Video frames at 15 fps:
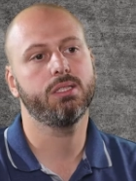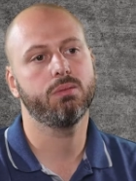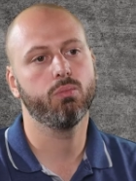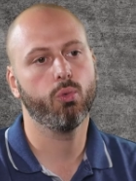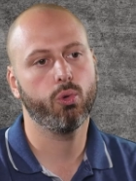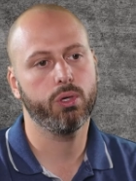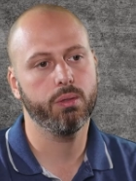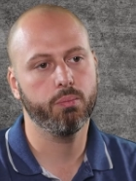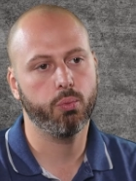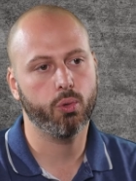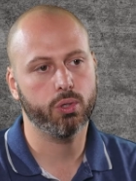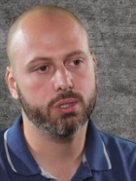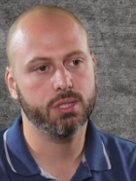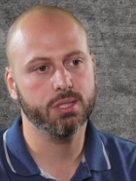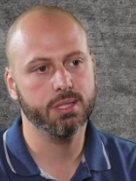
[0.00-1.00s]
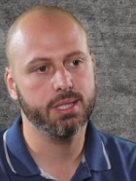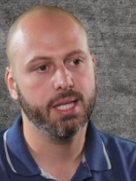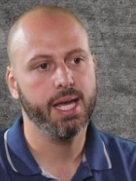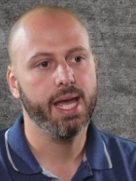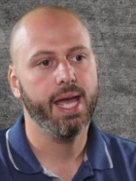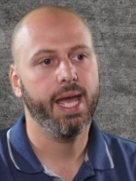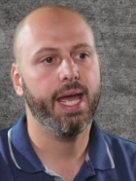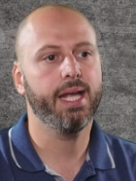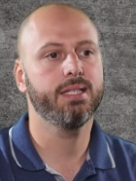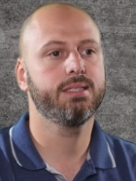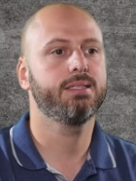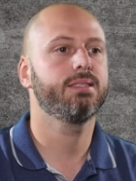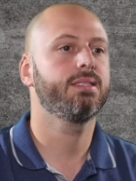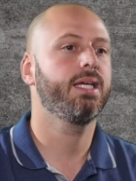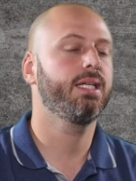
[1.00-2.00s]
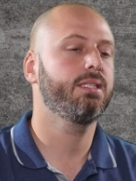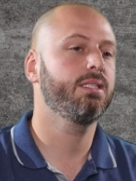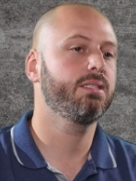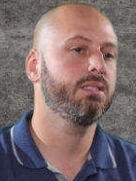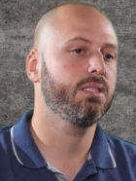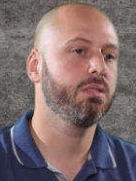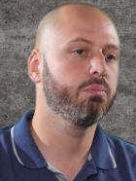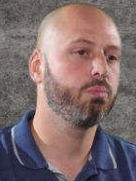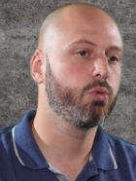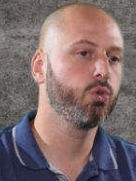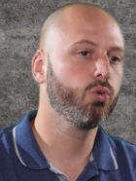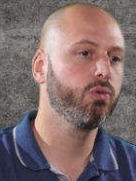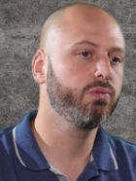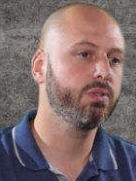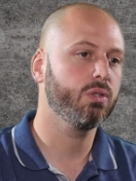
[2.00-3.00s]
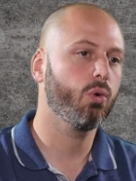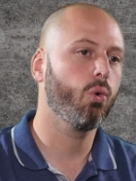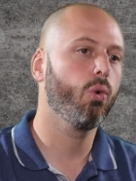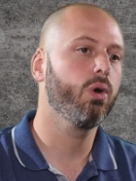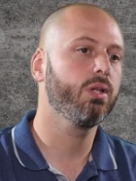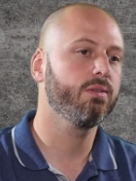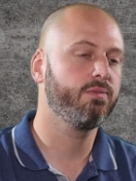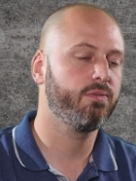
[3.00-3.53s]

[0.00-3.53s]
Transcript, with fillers: is more important, and that is improved oil